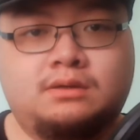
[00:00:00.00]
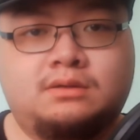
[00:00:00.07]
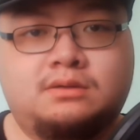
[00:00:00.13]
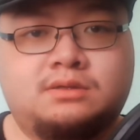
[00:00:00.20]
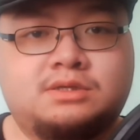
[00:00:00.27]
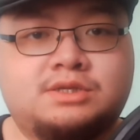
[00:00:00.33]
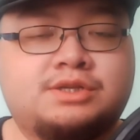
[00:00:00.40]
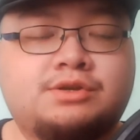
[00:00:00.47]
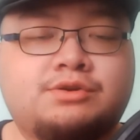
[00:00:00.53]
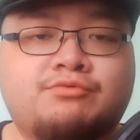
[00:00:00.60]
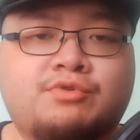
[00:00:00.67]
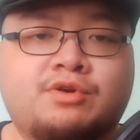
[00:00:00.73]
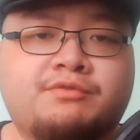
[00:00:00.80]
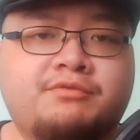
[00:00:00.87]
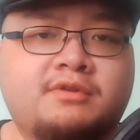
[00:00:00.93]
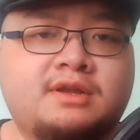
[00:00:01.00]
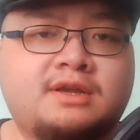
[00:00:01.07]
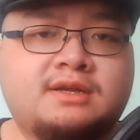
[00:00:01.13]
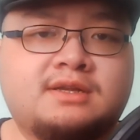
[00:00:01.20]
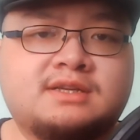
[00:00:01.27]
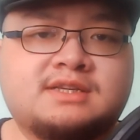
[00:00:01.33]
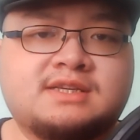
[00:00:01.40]
Still
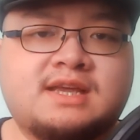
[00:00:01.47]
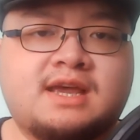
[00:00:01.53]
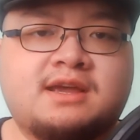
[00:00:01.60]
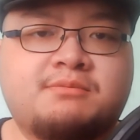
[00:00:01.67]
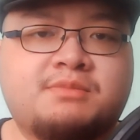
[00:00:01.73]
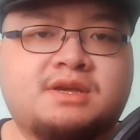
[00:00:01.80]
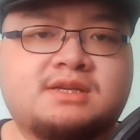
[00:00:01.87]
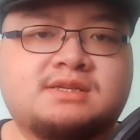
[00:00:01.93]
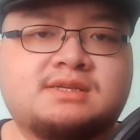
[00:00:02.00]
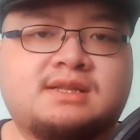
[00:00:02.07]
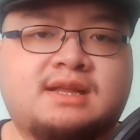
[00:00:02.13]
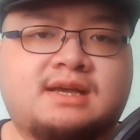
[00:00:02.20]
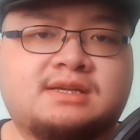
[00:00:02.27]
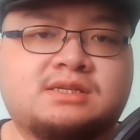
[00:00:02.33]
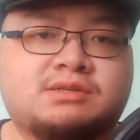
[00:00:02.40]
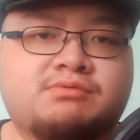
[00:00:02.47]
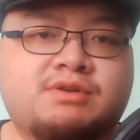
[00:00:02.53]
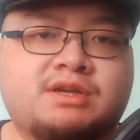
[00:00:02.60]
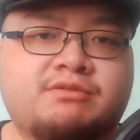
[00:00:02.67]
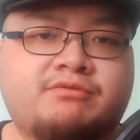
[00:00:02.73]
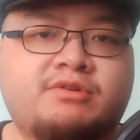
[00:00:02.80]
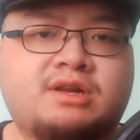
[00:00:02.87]
roughly the same as last
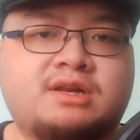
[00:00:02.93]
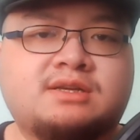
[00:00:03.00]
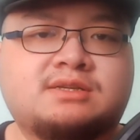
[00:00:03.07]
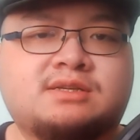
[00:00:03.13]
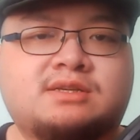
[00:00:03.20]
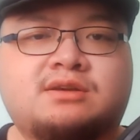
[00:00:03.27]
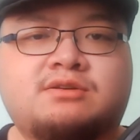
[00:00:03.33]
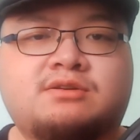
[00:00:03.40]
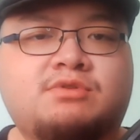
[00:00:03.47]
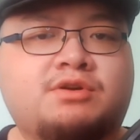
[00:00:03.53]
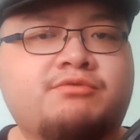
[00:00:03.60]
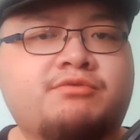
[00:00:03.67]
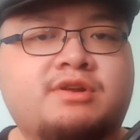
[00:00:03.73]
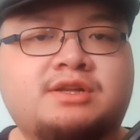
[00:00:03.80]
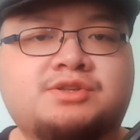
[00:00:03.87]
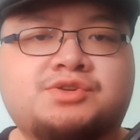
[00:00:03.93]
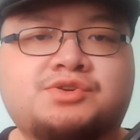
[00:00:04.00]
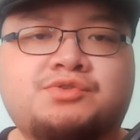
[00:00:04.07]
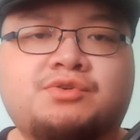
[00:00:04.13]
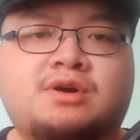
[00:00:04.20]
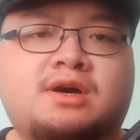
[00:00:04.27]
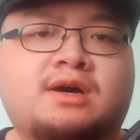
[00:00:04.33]
week really, so not really
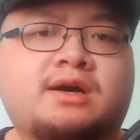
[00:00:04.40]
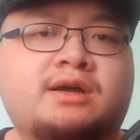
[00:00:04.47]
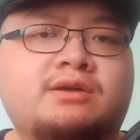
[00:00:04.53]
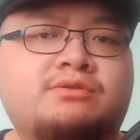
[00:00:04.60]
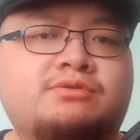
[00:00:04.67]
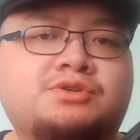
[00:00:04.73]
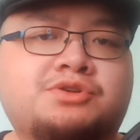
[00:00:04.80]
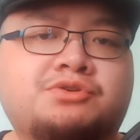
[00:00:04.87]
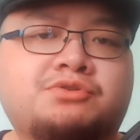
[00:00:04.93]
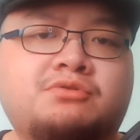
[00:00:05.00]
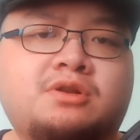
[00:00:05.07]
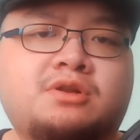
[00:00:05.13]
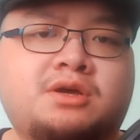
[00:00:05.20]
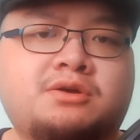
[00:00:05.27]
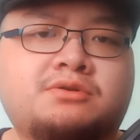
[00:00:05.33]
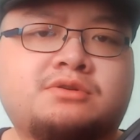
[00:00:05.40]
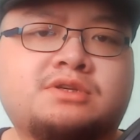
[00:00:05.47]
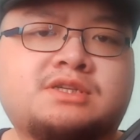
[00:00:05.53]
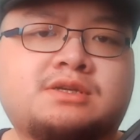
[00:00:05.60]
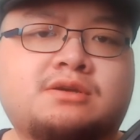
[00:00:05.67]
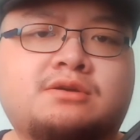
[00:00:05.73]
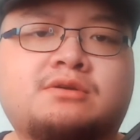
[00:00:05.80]
too high or too low,
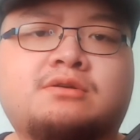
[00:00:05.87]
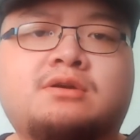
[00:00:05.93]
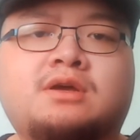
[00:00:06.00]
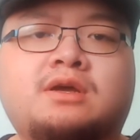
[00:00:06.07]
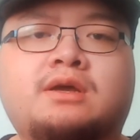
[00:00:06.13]
so